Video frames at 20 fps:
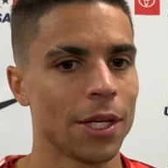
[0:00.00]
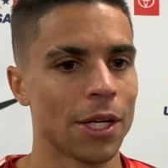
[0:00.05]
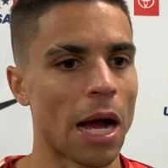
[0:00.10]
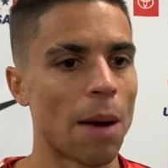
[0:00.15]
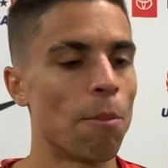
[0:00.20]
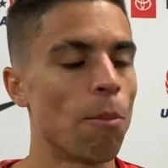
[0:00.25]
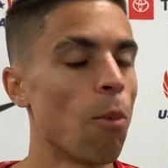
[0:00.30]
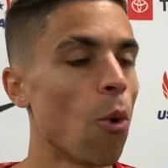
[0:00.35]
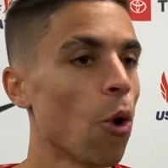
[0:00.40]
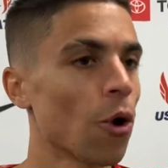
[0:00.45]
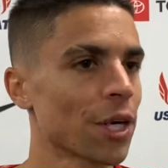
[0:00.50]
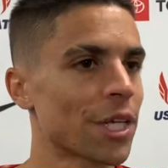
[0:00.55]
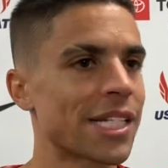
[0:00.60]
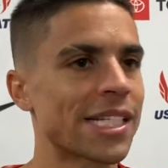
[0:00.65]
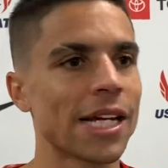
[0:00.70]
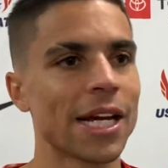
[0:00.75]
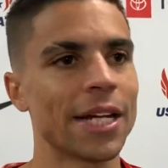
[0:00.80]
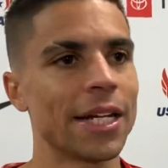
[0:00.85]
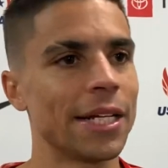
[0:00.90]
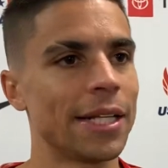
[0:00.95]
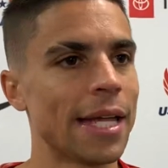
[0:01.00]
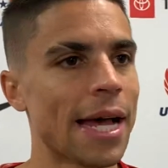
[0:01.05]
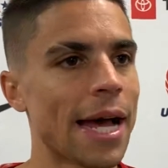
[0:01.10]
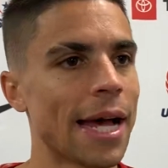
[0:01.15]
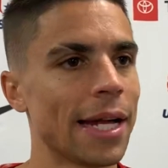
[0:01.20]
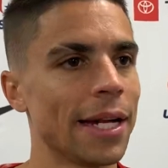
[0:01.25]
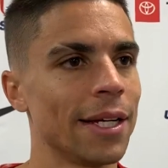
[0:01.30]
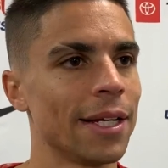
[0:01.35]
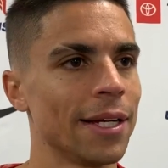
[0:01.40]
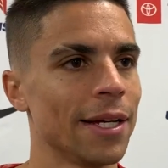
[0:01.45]
I'm more excited
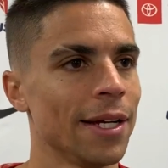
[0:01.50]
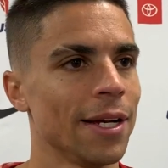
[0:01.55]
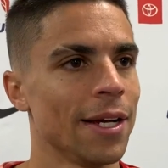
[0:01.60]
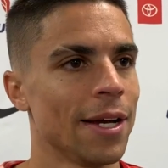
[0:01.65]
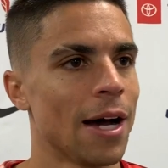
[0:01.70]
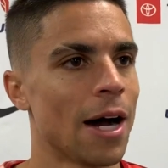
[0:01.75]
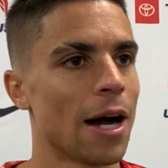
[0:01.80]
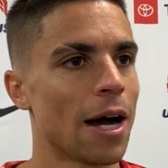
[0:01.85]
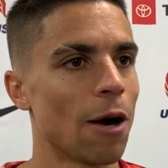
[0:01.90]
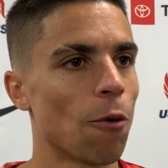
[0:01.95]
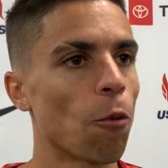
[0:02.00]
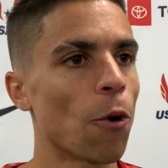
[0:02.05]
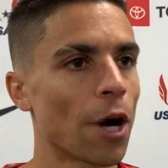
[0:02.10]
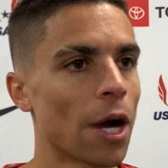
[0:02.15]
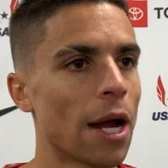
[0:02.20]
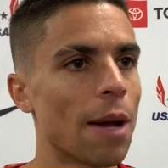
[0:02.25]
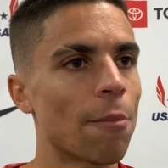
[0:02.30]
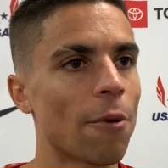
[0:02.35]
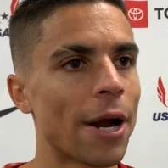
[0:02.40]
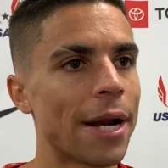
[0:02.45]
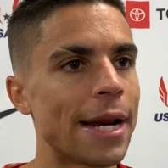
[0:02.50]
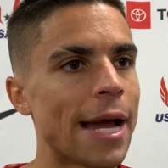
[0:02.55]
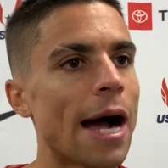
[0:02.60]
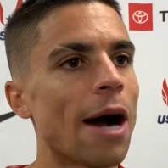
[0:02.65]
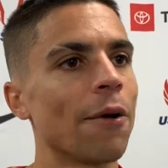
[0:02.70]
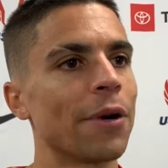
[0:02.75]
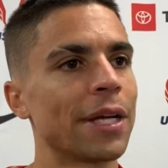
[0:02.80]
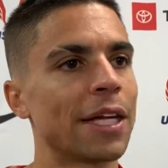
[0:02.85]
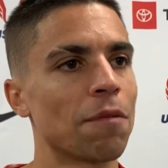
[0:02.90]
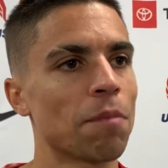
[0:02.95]
that uh, where I am right
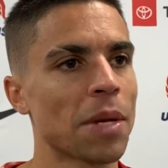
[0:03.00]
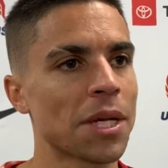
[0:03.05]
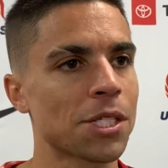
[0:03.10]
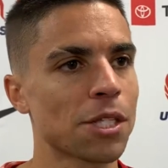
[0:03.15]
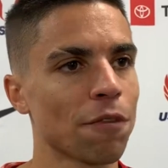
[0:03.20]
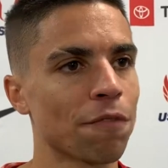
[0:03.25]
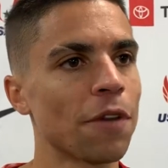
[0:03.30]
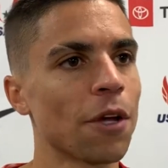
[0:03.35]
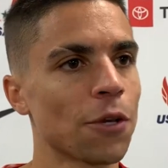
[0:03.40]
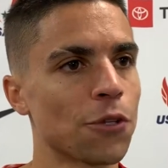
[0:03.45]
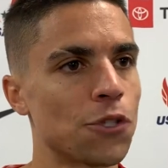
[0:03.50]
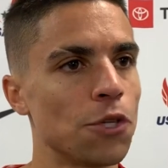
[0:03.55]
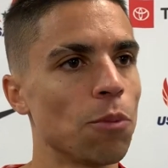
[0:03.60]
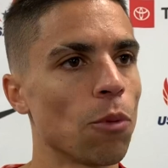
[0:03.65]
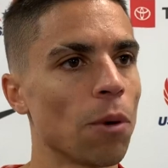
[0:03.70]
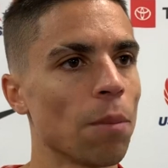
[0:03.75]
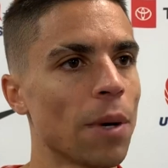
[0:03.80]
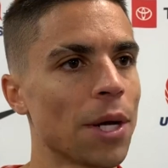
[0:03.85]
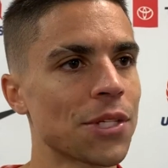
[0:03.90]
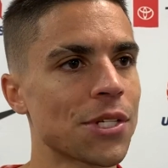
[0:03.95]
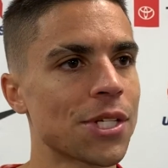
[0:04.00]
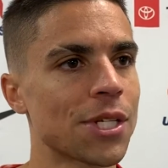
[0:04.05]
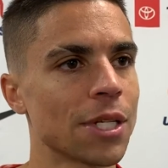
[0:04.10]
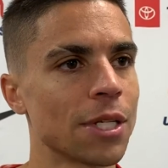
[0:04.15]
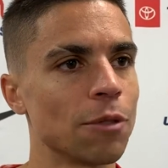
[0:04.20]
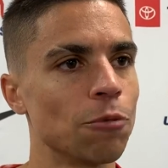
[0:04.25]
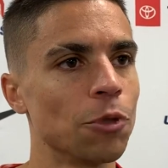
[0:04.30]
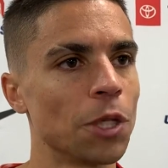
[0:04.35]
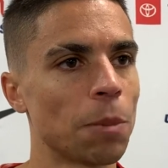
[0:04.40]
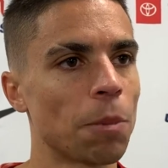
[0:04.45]
now and giving myself another two more months to
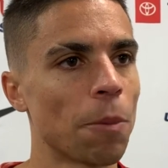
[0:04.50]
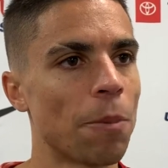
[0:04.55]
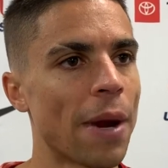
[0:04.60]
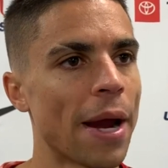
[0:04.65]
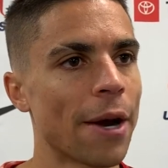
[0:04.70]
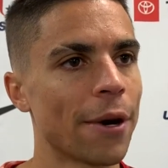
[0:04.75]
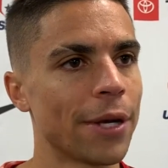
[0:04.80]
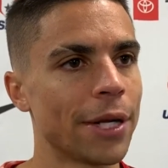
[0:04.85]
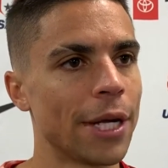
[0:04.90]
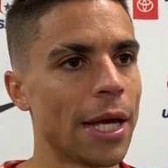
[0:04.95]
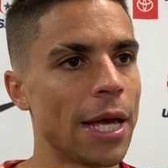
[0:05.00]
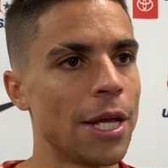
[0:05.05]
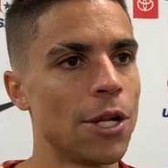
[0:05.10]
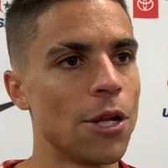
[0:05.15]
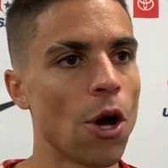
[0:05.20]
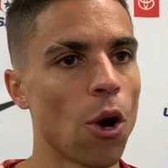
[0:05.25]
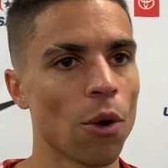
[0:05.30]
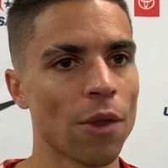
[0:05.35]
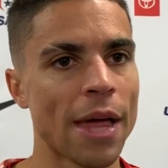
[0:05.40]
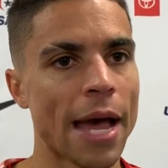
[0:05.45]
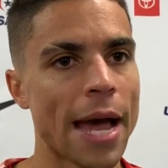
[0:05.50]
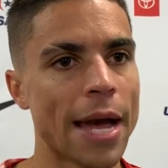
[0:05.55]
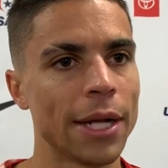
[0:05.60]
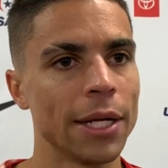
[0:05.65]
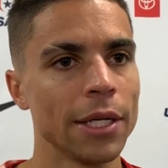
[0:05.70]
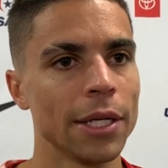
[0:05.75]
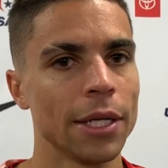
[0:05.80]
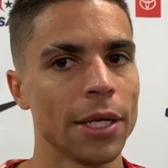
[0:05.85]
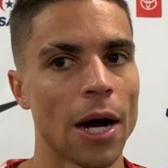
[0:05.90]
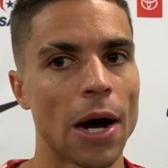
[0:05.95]
really prepare and, and know that
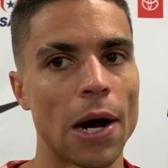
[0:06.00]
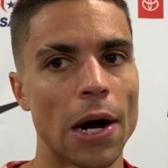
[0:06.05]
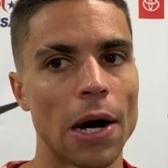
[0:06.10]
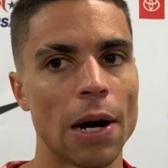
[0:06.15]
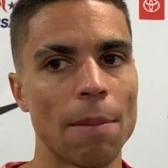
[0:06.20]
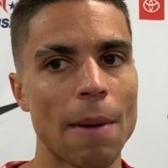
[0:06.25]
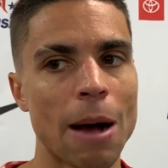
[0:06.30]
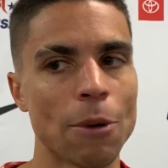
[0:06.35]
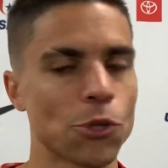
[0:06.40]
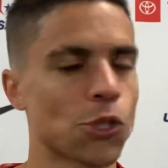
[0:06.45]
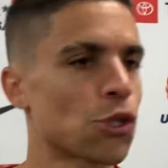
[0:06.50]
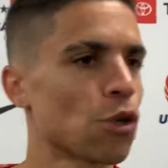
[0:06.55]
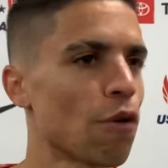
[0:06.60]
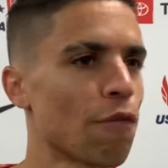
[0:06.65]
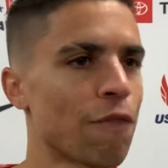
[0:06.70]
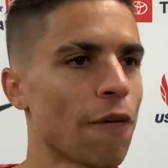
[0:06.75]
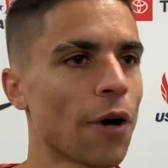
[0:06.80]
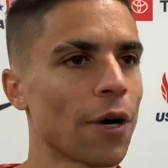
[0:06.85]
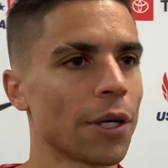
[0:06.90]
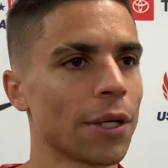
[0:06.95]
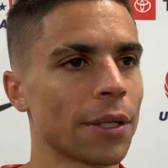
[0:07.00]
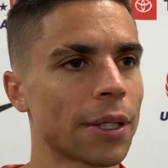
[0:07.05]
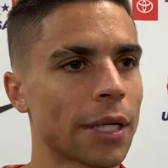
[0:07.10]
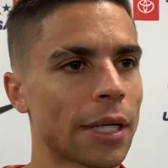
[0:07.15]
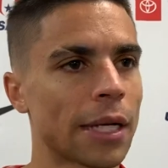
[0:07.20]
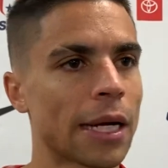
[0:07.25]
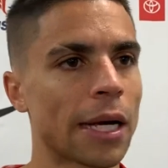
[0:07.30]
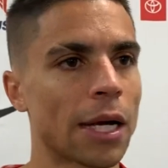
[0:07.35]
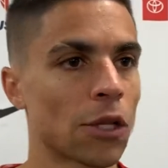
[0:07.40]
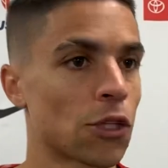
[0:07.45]
um, I was so far
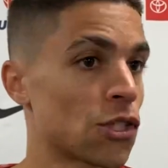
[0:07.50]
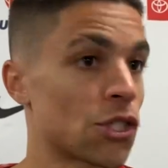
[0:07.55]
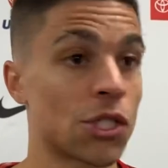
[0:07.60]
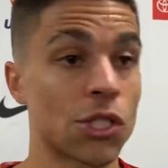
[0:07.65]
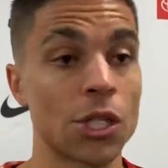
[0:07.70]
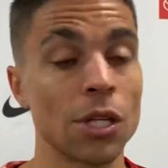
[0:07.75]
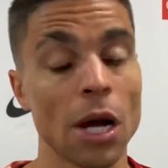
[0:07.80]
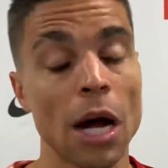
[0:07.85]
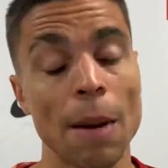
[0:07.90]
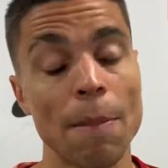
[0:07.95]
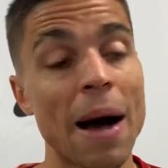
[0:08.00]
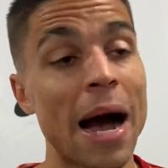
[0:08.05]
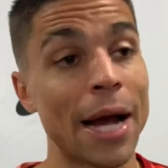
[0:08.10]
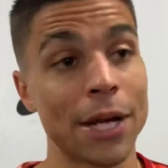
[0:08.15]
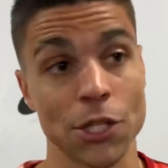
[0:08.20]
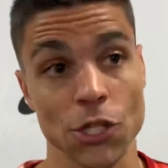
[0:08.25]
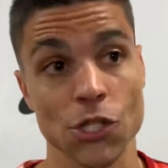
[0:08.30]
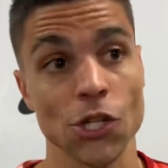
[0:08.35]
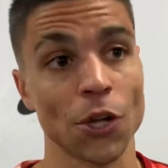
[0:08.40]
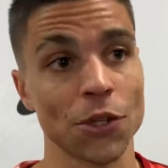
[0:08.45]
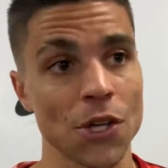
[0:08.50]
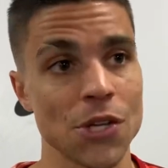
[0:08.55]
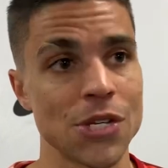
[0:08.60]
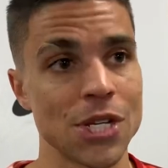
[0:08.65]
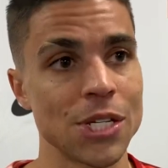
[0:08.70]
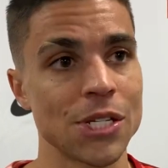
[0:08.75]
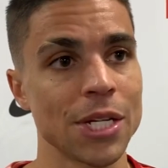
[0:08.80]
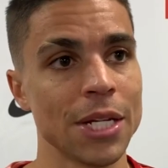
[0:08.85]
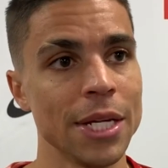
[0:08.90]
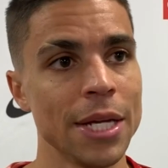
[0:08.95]
uh, behind to start the
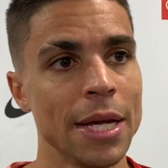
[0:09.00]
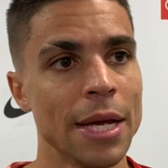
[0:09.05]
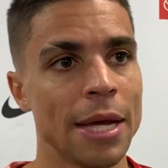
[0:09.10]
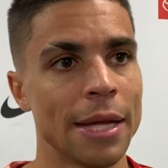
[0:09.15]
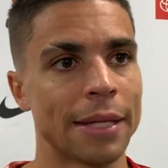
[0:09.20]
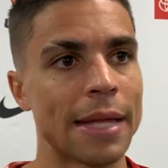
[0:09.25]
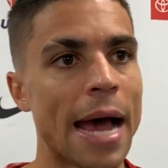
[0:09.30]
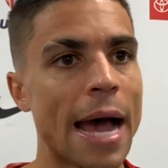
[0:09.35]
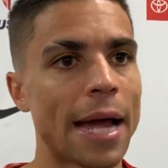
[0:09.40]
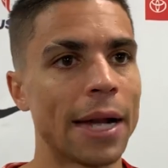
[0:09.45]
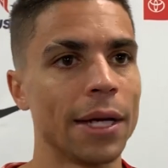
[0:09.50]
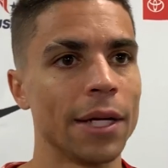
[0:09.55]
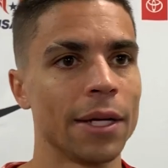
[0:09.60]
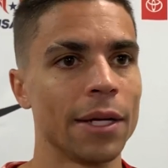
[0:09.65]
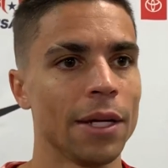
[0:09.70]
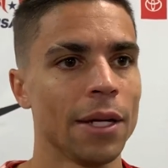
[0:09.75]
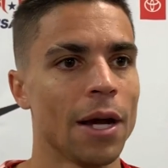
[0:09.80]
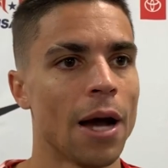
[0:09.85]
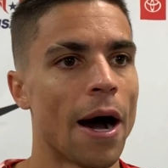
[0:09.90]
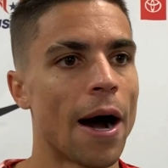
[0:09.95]
season that.